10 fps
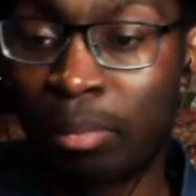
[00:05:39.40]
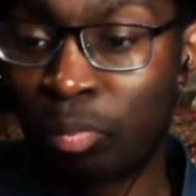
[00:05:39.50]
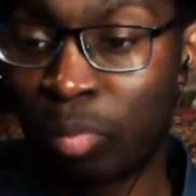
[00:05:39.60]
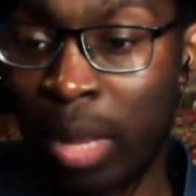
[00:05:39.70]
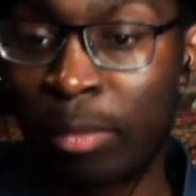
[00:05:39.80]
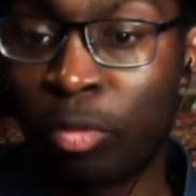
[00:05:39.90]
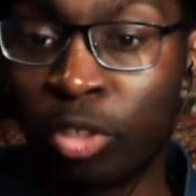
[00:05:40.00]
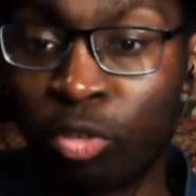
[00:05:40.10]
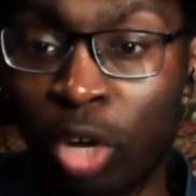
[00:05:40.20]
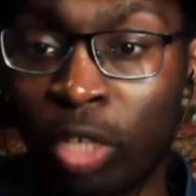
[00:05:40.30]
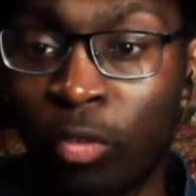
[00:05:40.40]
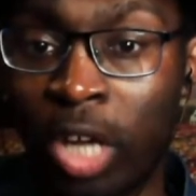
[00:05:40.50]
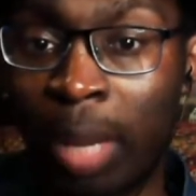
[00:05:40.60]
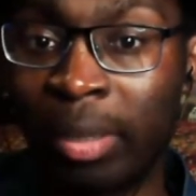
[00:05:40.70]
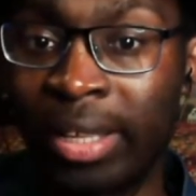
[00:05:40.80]
I moved to Toronto for a
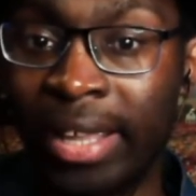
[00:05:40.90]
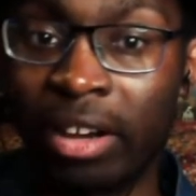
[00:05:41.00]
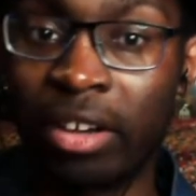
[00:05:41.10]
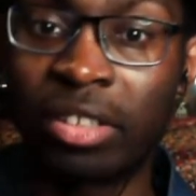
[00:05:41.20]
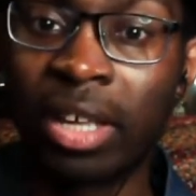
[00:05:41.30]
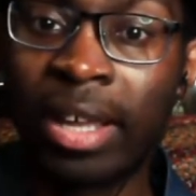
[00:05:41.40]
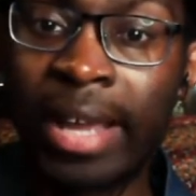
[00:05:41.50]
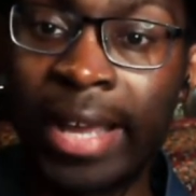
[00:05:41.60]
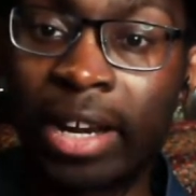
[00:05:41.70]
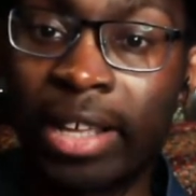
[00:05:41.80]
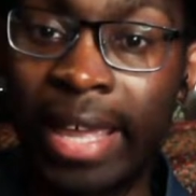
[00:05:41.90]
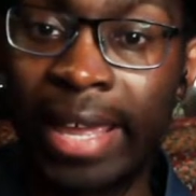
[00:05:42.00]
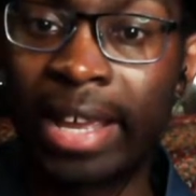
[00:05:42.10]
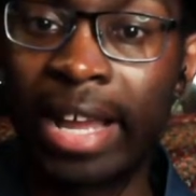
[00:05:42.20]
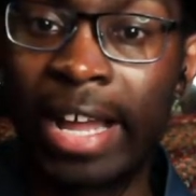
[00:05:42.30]
couple of years. I got a
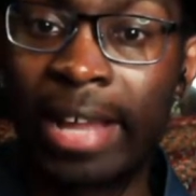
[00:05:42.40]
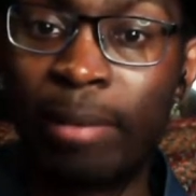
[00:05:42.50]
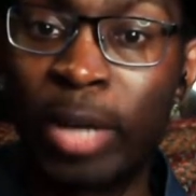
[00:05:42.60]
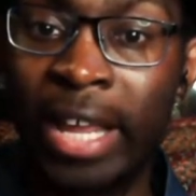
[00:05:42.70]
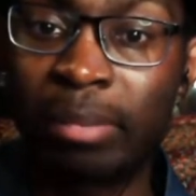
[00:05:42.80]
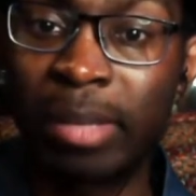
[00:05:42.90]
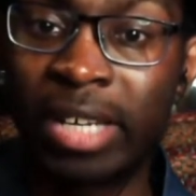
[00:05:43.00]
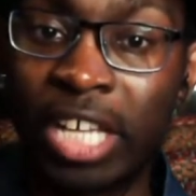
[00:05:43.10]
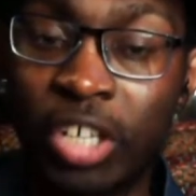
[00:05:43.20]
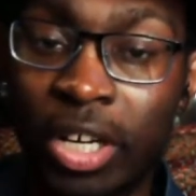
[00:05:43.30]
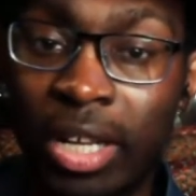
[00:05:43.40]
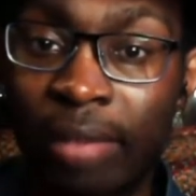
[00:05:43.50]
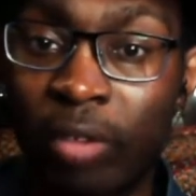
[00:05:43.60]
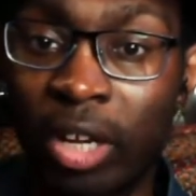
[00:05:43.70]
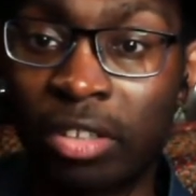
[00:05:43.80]
gig with SB Nation
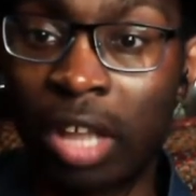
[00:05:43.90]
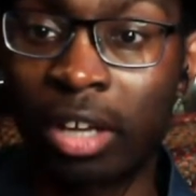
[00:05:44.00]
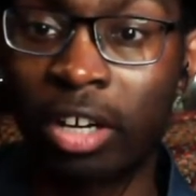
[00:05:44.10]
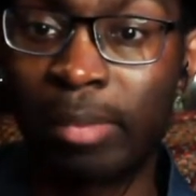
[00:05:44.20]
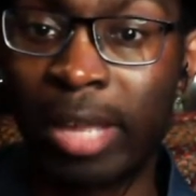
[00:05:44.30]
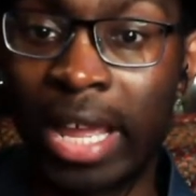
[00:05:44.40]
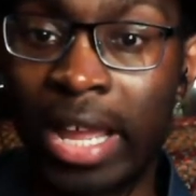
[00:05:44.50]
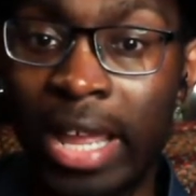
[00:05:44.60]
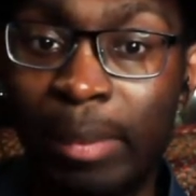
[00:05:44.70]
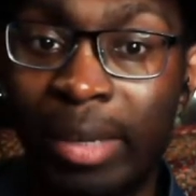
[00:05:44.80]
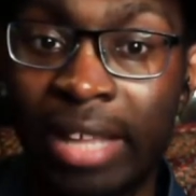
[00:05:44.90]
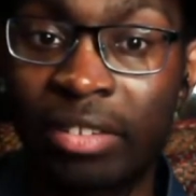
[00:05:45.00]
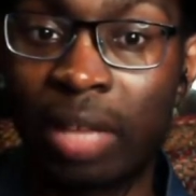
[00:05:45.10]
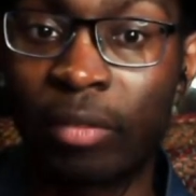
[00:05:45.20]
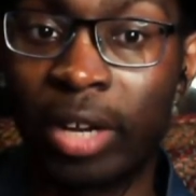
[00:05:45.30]
covering soccer, MLS,
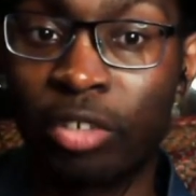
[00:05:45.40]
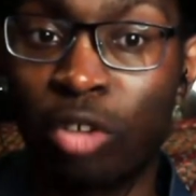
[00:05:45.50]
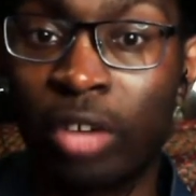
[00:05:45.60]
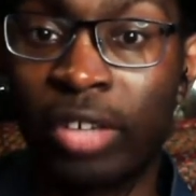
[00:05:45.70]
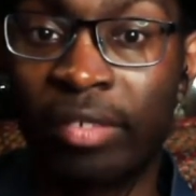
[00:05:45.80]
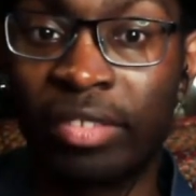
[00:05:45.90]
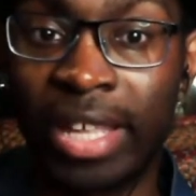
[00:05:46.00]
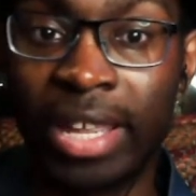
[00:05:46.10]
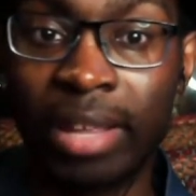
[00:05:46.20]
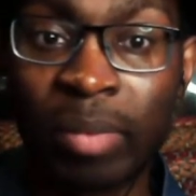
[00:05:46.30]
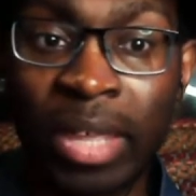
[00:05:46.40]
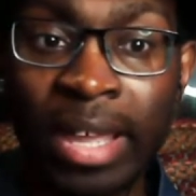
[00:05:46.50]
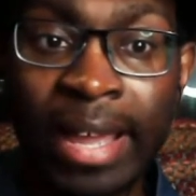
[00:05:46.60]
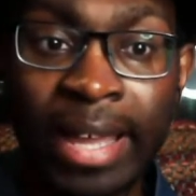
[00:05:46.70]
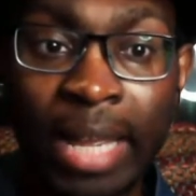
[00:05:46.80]
covering Toronto FC.
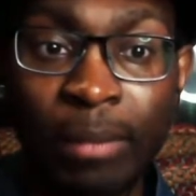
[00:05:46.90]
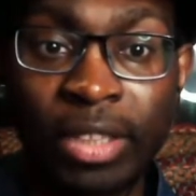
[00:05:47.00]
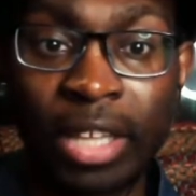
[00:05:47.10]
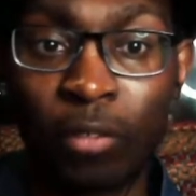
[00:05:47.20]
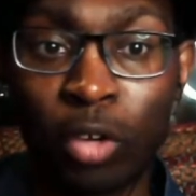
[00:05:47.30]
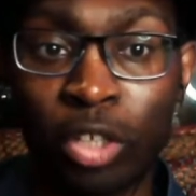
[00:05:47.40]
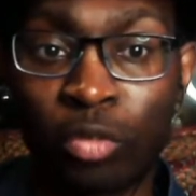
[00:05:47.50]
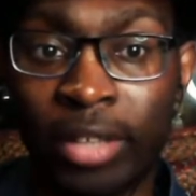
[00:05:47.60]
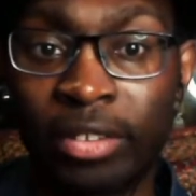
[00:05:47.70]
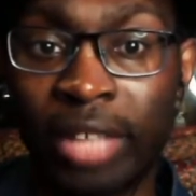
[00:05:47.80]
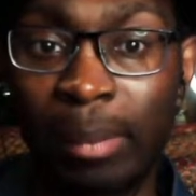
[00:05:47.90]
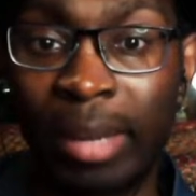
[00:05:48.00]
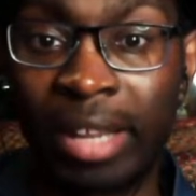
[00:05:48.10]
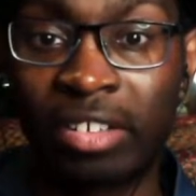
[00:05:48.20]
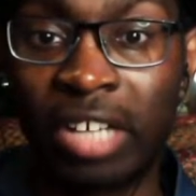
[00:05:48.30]
Covered their first run to
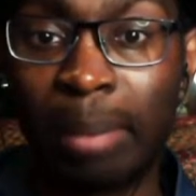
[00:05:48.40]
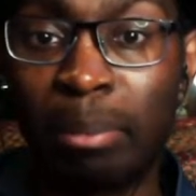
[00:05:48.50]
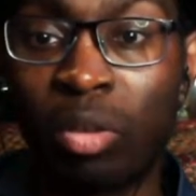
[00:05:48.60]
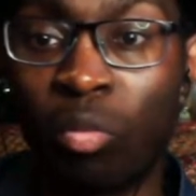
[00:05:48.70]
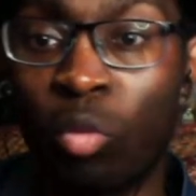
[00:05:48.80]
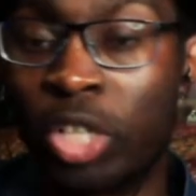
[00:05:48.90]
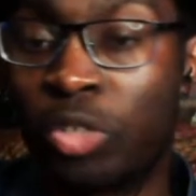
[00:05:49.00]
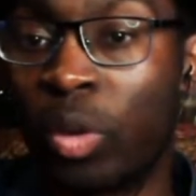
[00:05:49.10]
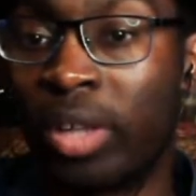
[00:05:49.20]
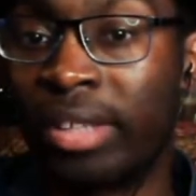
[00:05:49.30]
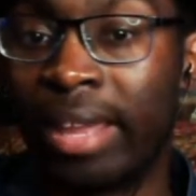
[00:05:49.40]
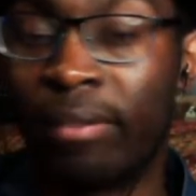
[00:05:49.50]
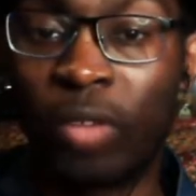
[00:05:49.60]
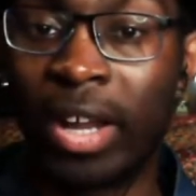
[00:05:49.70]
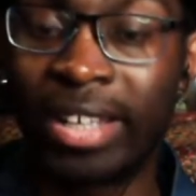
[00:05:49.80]
MLS Cup, which was a
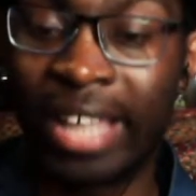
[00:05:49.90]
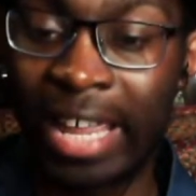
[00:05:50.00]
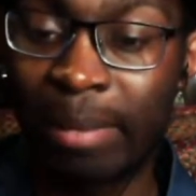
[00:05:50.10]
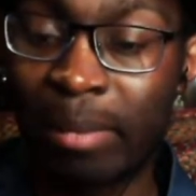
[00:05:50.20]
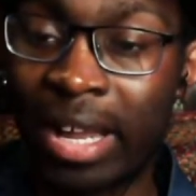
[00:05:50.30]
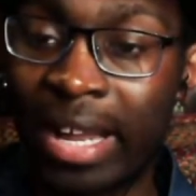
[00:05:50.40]
fun game.